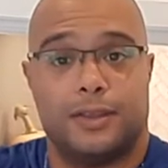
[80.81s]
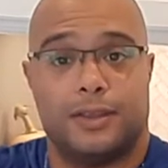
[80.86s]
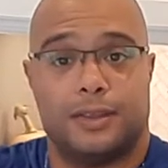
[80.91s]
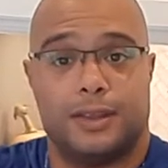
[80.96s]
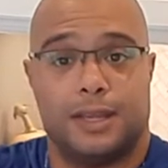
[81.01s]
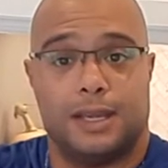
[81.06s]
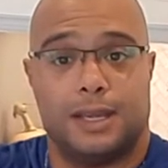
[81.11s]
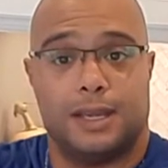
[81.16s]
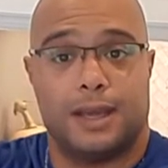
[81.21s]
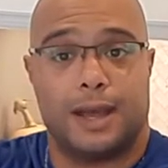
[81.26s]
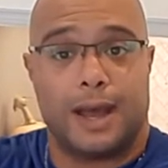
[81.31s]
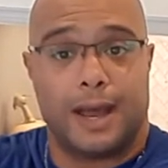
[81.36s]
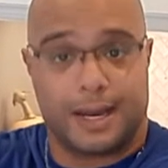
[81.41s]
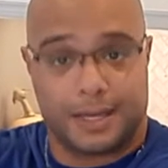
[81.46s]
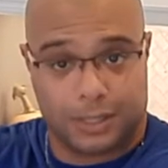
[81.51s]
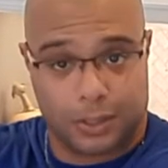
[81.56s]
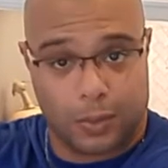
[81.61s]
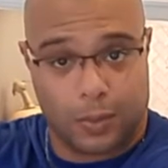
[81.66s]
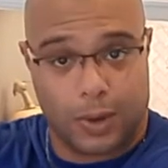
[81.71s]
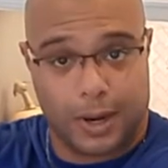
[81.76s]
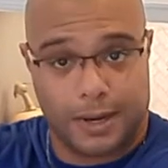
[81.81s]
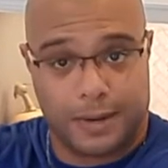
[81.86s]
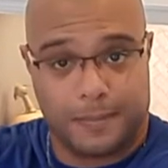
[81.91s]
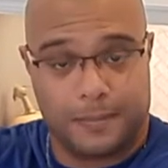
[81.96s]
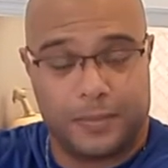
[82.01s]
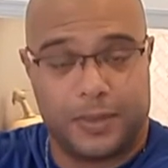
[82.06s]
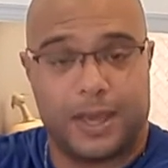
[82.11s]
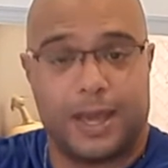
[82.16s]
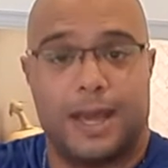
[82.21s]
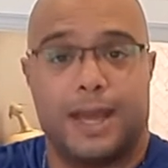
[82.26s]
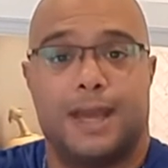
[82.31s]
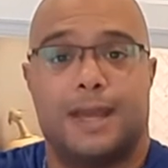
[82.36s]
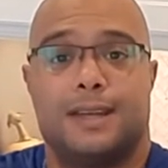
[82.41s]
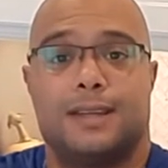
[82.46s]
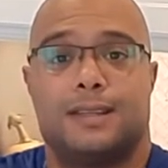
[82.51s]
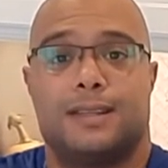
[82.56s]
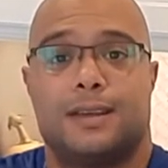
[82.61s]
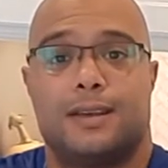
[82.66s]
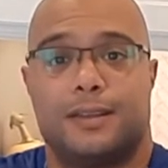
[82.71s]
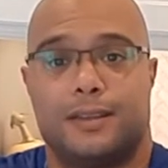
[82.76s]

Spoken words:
the X01 and